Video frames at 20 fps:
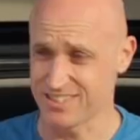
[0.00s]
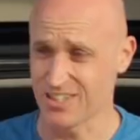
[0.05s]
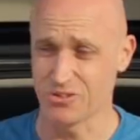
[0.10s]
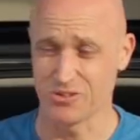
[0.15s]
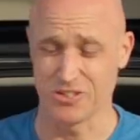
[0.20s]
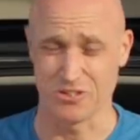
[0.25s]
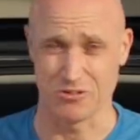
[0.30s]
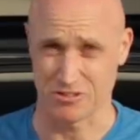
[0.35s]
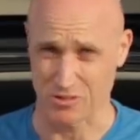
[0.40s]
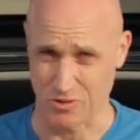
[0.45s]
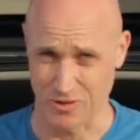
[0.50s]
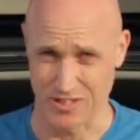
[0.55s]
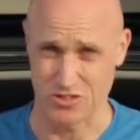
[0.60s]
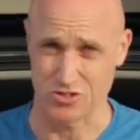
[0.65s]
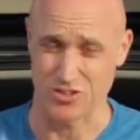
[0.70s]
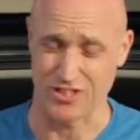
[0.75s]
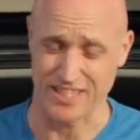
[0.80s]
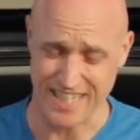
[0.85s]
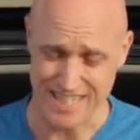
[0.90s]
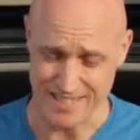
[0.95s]
told you it was quite
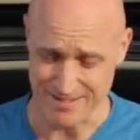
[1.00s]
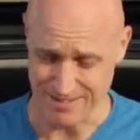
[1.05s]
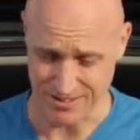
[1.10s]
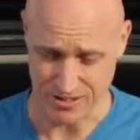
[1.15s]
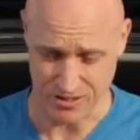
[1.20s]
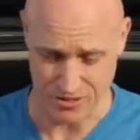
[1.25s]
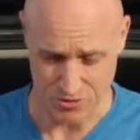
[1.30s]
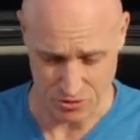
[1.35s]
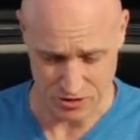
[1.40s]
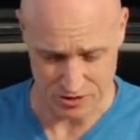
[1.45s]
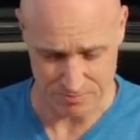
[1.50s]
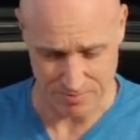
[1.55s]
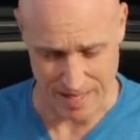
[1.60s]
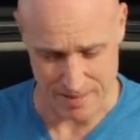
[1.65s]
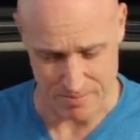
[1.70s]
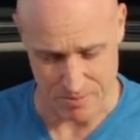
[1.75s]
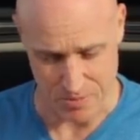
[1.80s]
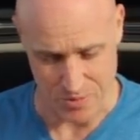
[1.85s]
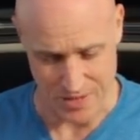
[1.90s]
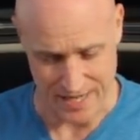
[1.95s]
tricky. Look at all this
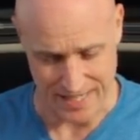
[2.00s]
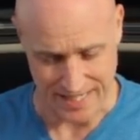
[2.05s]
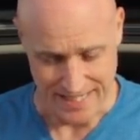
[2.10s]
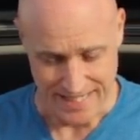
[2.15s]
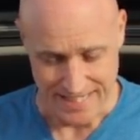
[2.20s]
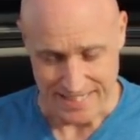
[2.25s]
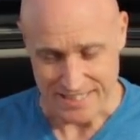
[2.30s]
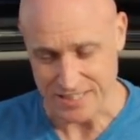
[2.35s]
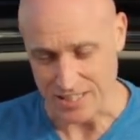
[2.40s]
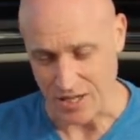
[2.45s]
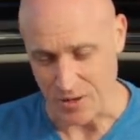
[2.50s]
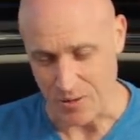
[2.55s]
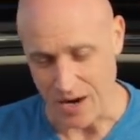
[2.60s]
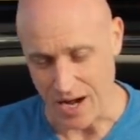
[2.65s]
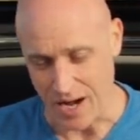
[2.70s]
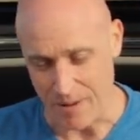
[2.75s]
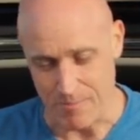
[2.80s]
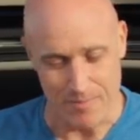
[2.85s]
paperwork. So